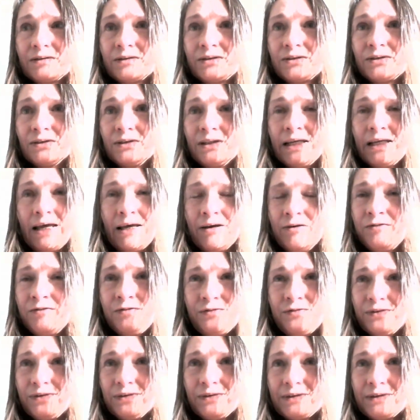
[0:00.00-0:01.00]

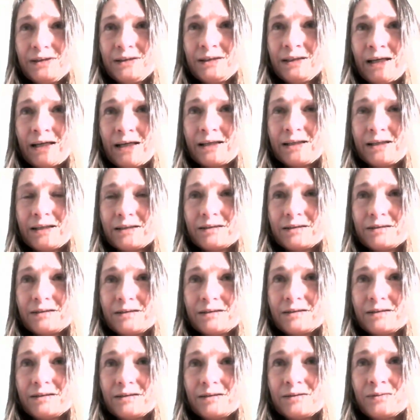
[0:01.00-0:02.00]
live like
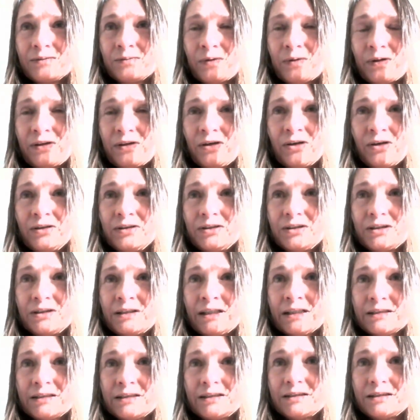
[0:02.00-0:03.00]
without
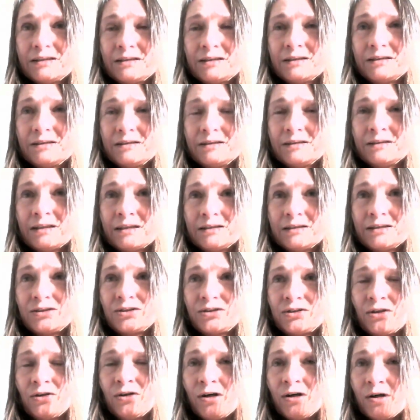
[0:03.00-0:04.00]
this this
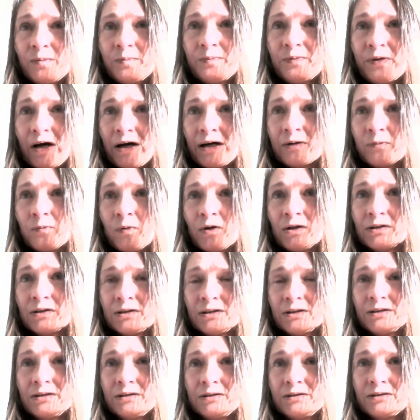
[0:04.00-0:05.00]
job that I
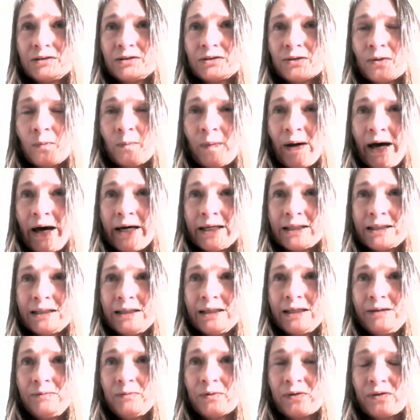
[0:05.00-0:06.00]
wanted so
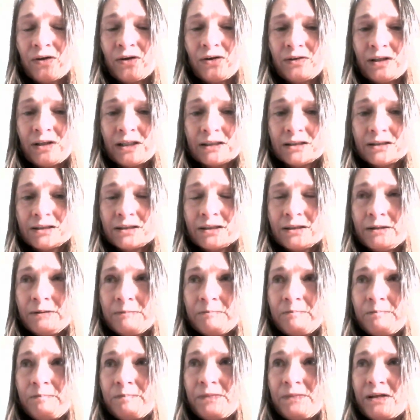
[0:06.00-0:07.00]
badly, without this
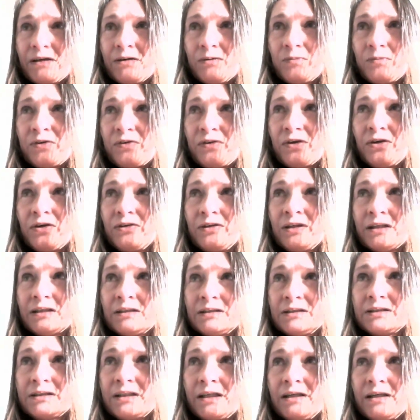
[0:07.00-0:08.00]

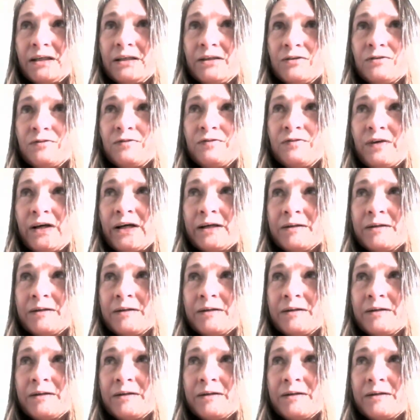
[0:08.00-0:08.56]
kind of